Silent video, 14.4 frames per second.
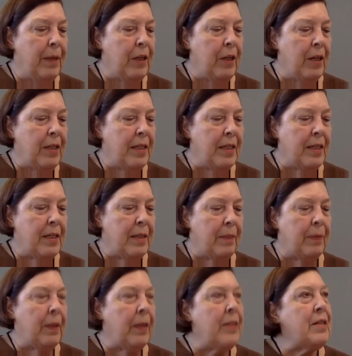because it's the
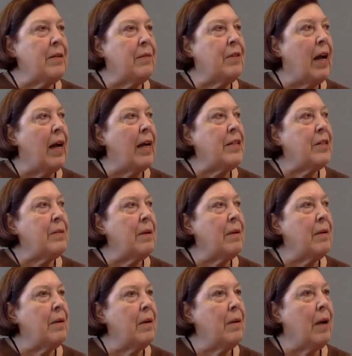place of God's
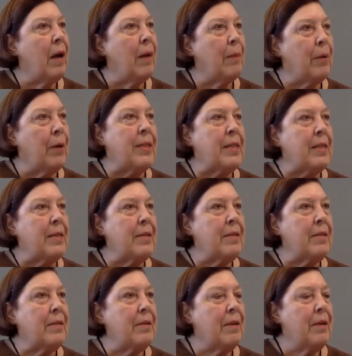uh,
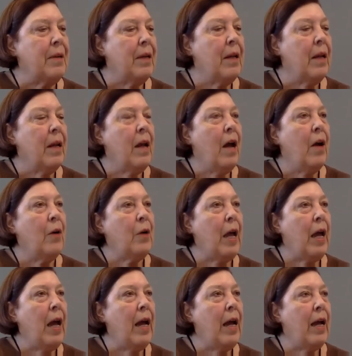presence.
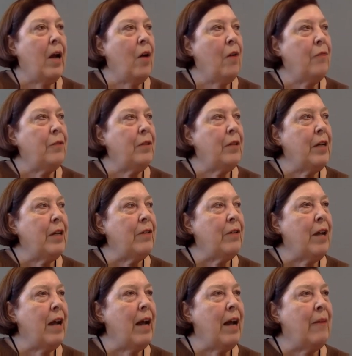Okay, hopefully you're
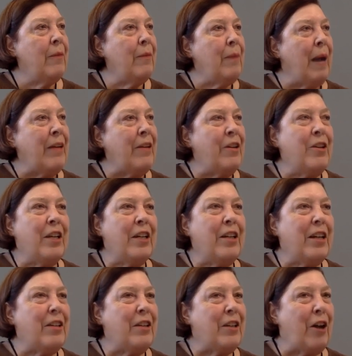not, uh, you didn't
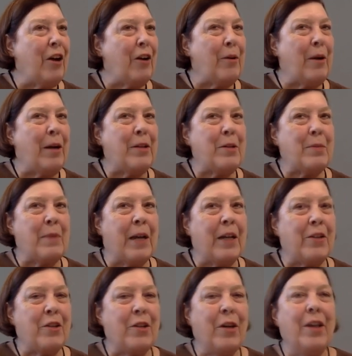get to talk quite as
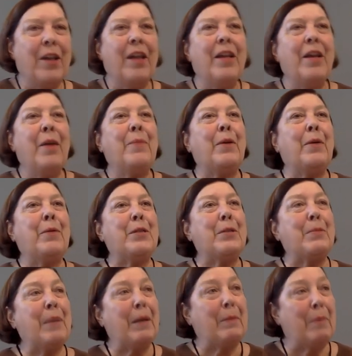much. It was
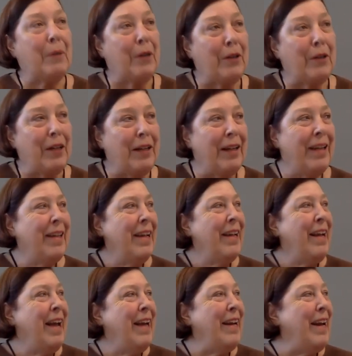a big book,
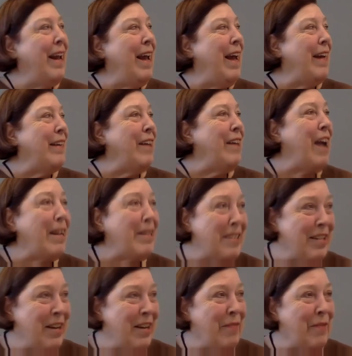and it had a lot of
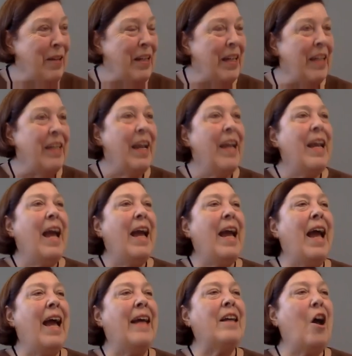stuff in it.
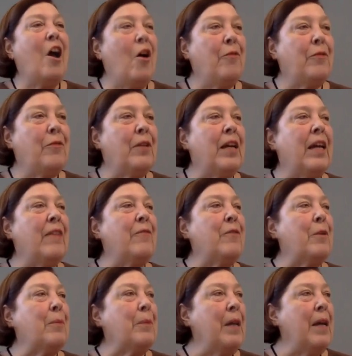And hopefully, if
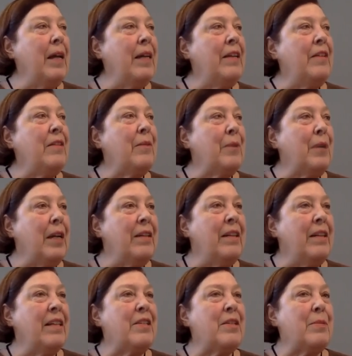you're planning to read
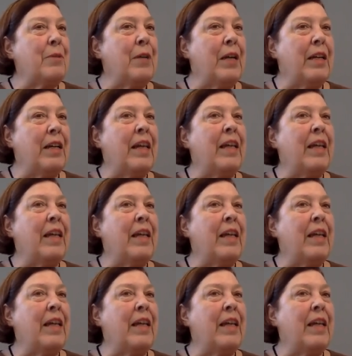this week,